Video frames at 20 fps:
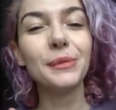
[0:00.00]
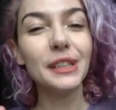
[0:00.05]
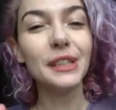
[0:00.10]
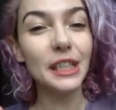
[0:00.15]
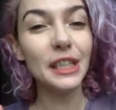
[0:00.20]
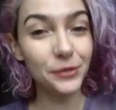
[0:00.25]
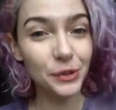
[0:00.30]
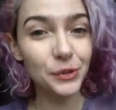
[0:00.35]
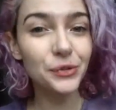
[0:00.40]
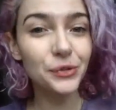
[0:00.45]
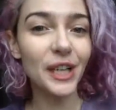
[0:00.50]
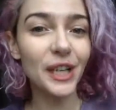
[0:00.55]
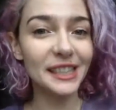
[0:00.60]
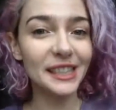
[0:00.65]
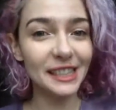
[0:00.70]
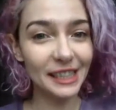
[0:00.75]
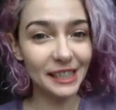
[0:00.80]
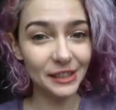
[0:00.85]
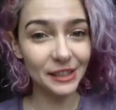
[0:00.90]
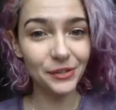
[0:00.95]
if you find
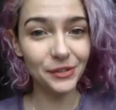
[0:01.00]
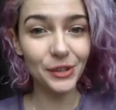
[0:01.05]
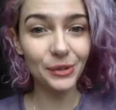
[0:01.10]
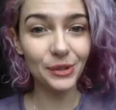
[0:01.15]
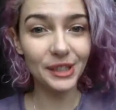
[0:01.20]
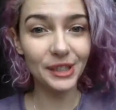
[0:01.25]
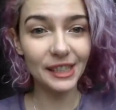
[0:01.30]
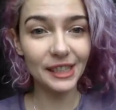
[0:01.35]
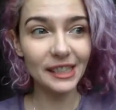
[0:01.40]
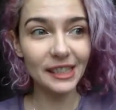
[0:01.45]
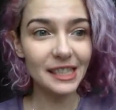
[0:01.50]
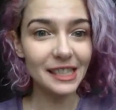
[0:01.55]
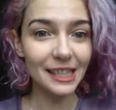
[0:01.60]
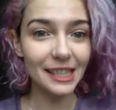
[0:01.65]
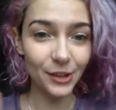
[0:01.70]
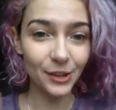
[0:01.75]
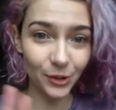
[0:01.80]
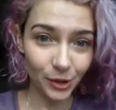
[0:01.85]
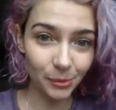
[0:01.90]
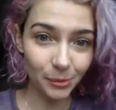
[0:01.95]
it confusing
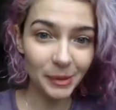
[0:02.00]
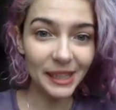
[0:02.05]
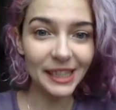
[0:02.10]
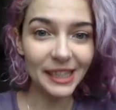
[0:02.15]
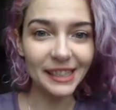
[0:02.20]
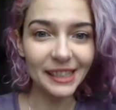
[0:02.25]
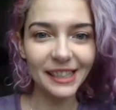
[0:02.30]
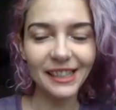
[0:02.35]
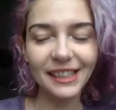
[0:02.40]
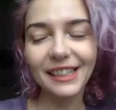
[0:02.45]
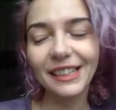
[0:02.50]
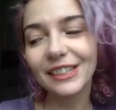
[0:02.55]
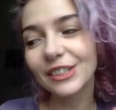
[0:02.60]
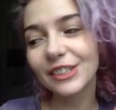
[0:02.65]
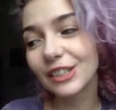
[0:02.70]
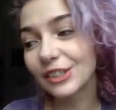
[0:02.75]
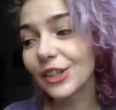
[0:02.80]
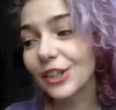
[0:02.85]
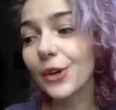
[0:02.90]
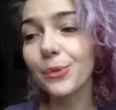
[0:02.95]
and you're a beginner, then
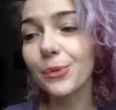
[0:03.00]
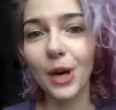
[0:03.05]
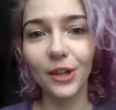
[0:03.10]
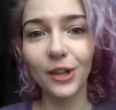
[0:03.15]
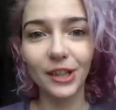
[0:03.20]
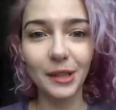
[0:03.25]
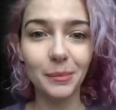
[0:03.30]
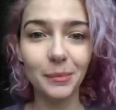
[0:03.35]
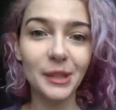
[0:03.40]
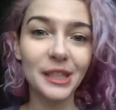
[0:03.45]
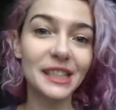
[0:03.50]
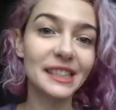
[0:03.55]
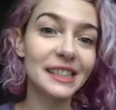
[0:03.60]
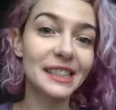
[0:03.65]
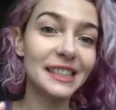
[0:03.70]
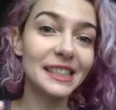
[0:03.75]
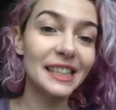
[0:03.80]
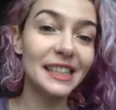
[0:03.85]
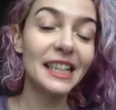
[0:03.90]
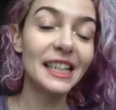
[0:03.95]
don't worry, because
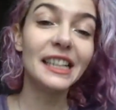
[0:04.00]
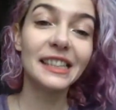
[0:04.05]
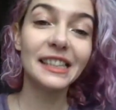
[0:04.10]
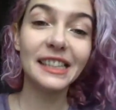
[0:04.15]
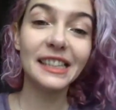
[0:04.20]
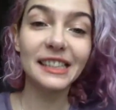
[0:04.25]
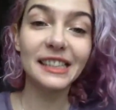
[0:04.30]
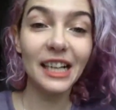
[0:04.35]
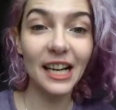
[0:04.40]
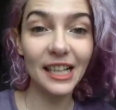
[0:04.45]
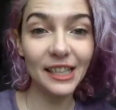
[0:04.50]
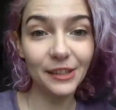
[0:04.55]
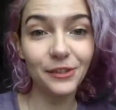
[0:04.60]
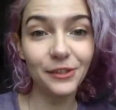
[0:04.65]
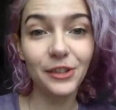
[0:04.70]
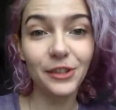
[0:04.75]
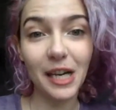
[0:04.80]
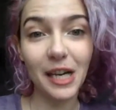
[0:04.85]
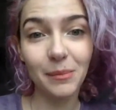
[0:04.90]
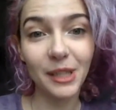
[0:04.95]
this kind of
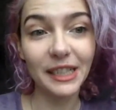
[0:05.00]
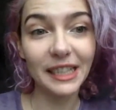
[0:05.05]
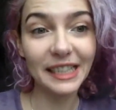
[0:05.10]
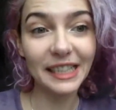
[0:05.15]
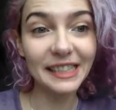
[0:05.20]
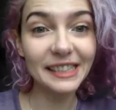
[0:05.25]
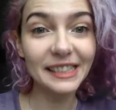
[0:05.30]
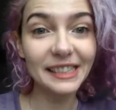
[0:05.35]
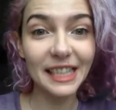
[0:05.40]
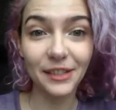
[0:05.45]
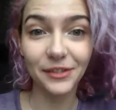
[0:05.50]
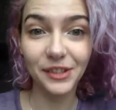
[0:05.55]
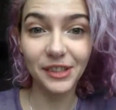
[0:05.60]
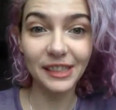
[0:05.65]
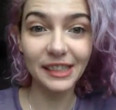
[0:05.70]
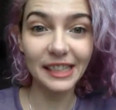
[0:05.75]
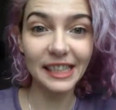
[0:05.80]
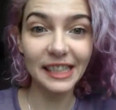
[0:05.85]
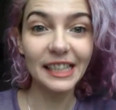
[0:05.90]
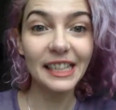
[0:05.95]
grammar is
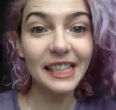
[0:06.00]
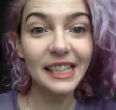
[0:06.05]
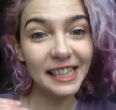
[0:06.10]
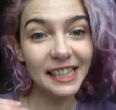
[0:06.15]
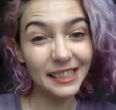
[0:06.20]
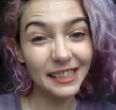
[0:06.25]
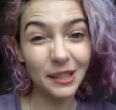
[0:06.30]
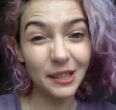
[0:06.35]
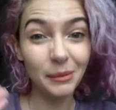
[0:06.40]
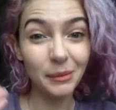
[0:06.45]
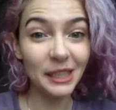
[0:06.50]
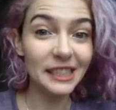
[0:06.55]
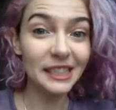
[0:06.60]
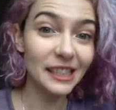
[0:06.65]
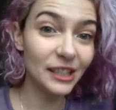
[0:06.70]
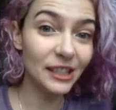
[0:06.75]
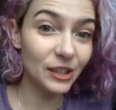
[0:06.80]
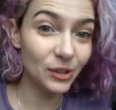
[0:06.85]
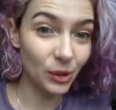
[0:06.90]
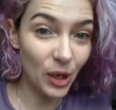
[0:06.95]
definitely
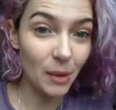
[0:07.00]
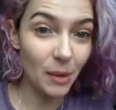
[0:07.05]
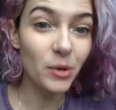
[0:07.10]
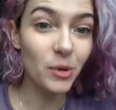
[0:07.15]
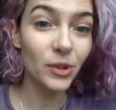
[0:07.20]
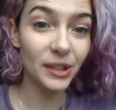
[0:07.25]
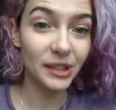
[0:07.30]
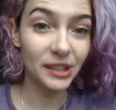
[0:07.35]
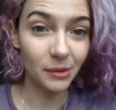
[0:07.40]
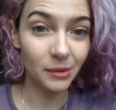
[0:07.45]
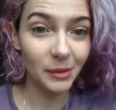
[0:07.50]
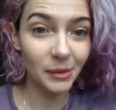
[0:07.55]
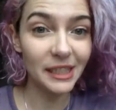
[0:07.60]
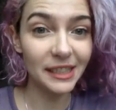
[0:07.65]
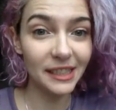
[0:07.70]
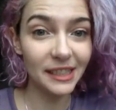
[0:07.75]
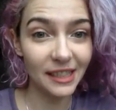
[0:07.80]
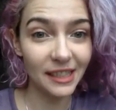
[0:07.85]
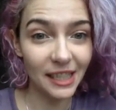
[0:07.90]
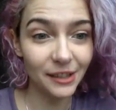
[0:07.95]
intermediate, upper
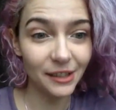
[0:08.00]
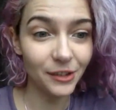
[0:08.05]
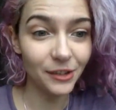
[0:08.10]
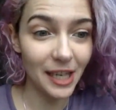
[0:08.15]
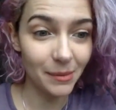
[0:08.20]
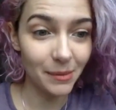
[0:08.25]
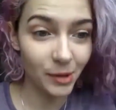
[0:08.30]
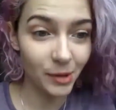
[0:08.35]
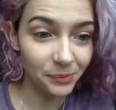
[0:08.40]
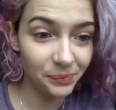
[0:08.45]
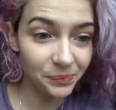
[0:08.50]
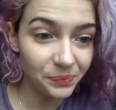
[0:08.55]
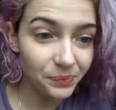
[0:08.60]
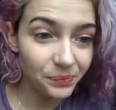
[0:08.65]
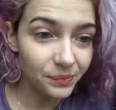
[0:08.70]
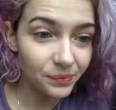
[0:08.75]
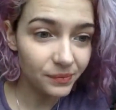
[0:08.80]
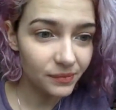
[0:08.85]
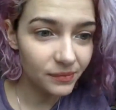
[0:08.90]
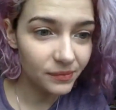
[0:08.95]
intermediate kind of grammar.
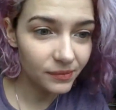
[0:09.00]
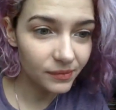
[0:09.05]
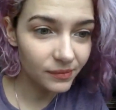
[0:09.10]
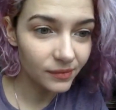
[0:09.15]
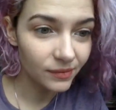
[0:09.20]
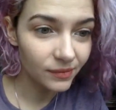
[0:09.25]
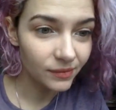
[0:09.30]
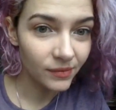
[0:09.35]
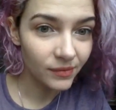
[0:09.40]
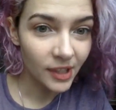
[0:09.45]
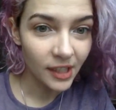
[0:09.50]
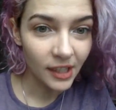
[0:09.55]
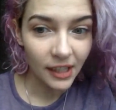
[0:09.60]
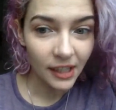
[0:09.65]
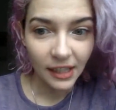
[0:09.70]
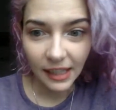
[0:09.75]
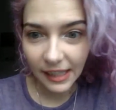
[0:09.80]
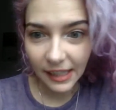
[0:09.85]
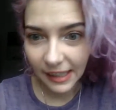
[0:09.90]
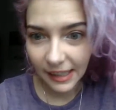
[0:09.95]

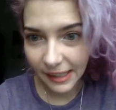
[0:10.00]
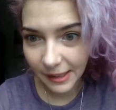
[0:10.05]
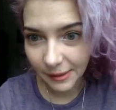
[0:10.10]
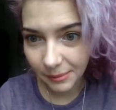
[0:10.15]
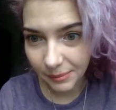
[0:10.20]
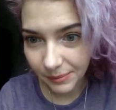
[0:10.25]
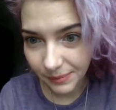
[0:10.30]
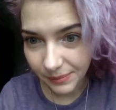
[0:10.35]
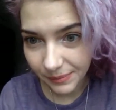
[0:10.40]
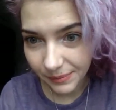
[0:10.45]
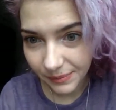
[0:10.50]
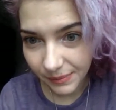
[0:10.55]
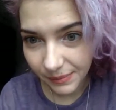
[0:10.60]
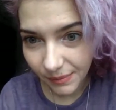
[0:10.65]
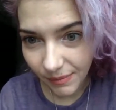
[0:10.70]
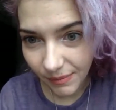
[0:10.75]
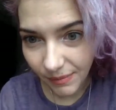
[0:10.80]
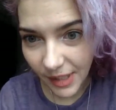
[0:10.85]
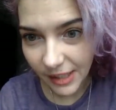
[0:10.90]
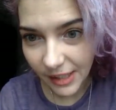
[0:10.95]
All
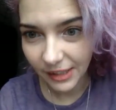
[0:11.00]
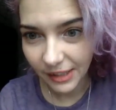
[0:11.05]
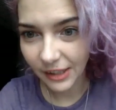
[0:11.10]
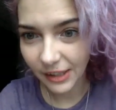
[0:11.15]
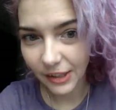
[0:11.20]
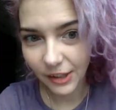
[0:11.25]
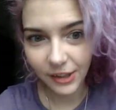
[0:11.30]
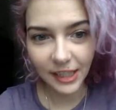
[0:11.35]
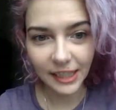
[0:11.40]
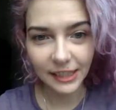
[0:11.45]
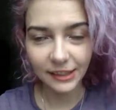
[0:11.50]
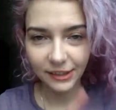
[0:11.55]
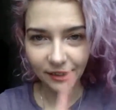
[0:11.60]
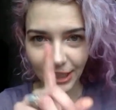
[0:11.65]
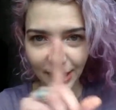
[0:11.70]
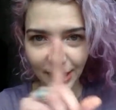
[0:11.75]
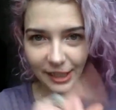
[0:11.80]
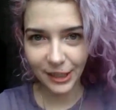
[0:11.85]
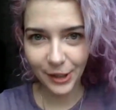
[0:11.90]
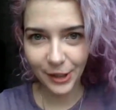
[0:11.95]
right,
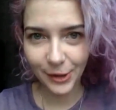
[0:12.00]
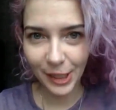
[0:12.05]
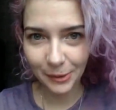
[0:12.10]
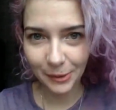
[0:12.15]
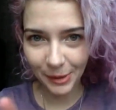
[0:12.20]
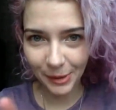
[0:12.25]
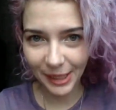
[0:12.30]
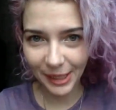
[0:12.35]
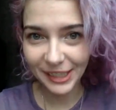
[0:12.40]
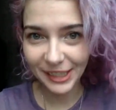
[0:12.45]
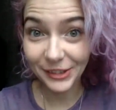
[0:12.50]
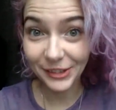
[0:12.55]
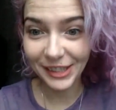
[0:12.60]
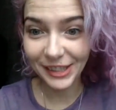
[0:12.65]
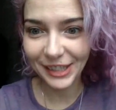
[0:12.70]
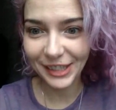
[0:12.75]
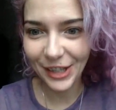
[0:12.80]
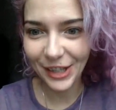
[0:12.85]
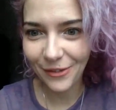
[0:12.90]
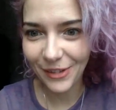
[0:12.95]
taking a quick break to
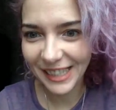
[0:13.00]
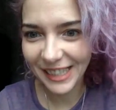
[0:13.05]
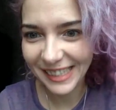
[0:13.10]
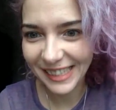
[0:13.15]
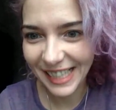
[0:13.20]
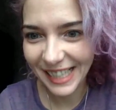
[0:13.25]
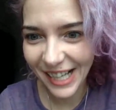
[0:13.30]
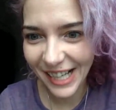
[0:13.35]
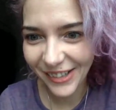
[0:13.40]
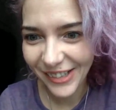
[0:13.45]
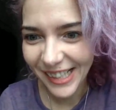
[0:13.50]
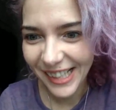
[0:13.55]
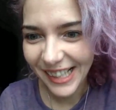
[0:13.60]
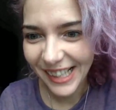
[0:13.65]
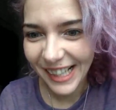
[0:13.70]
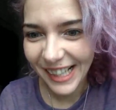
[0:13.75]
read the comments now.